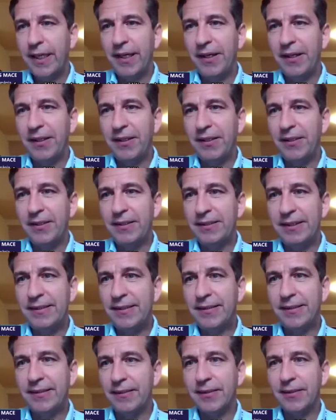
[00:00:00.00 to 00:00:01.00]
uh,
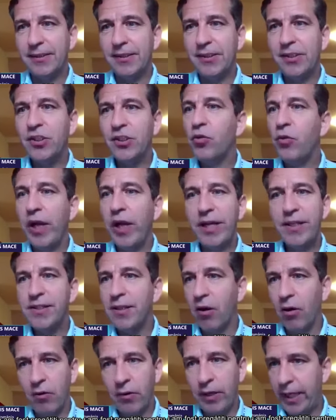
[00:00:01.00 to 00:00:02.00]
this uh,
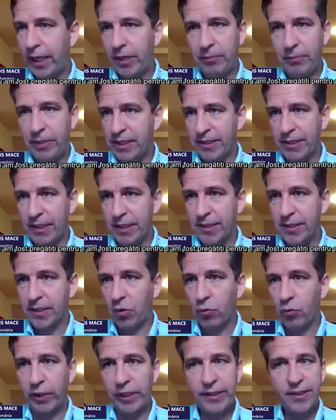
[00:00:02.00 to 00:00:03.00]
crazy online
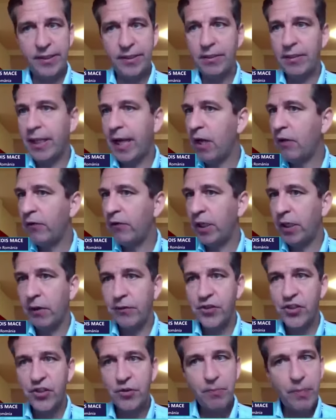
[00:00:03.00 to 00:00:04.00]
business. We didn't have
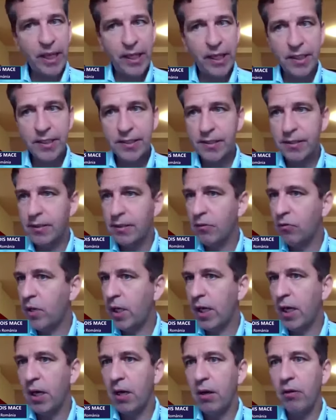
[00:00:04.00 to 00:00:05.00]
enough space in the
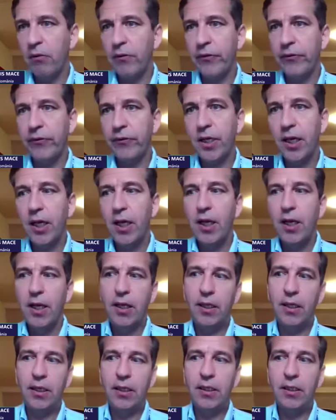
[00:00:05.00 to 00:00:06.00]
warehouse.
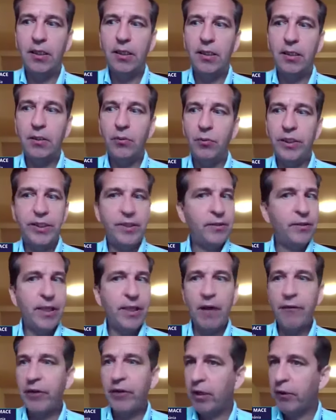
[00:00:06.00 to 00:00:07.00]
Uh, we didn't
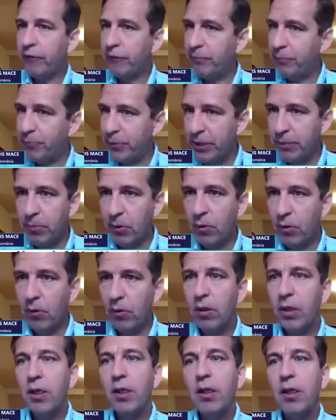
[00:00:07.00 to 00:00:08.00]
have enough
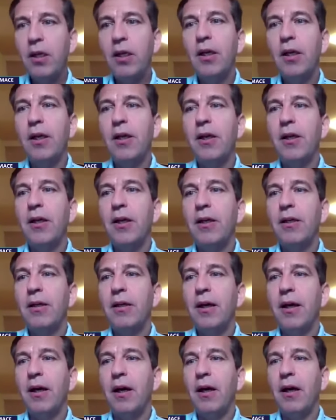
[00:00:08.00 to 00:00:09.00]
people,
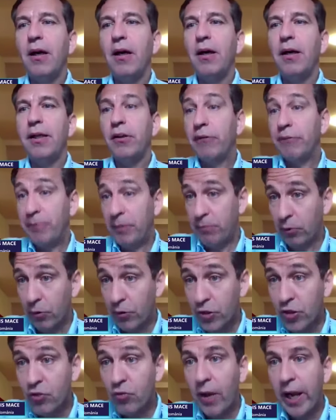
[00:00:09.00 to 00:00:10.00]
enough
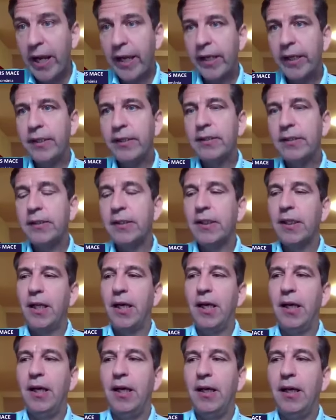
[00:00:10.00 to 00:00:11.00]
people trained.
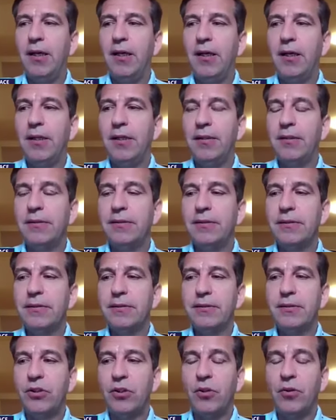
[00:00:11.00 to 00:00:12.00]

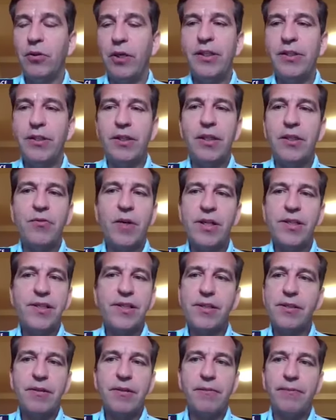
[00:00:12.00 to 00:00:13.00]
so it, it
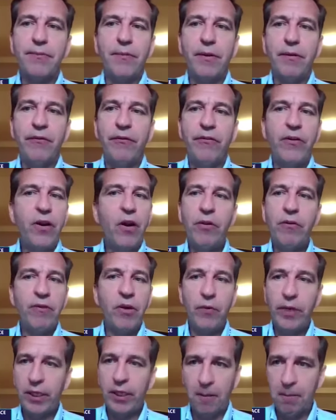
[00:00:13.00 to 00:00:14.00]
was very,
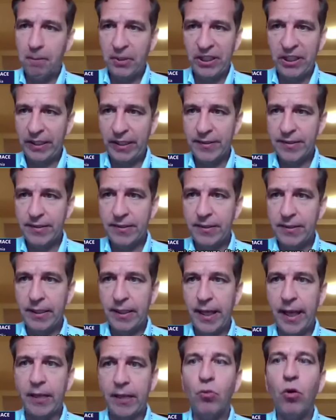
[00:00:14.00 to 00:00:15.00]
very complicated.
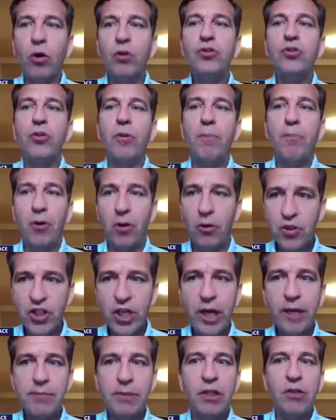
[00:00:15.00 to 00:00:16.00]
And I want to
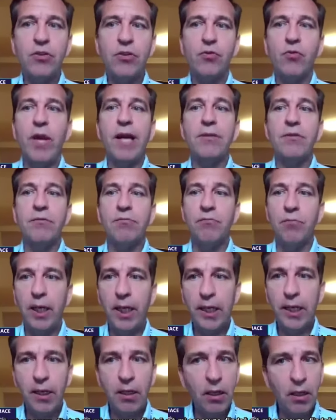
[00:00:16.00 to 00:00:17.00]
apologize because we had
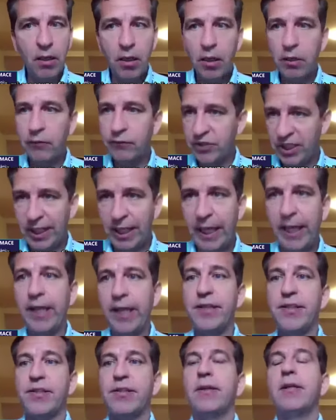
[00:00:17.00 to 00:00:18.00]
really a lot of
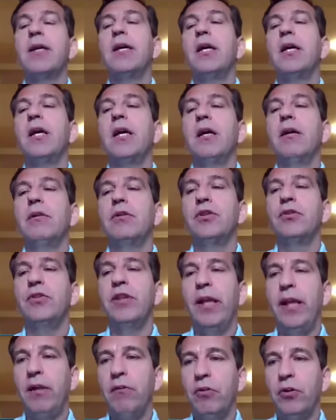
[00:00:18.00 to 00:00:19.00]
delays to
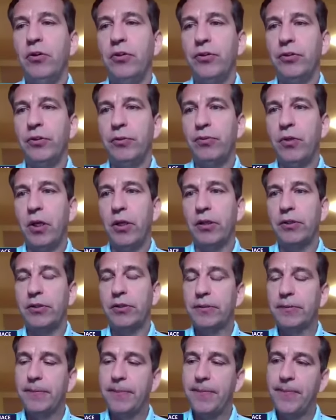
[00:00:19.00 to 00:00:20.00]
deliver the, the
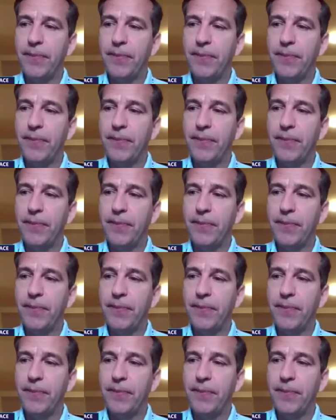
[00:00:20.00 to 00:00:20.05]
products.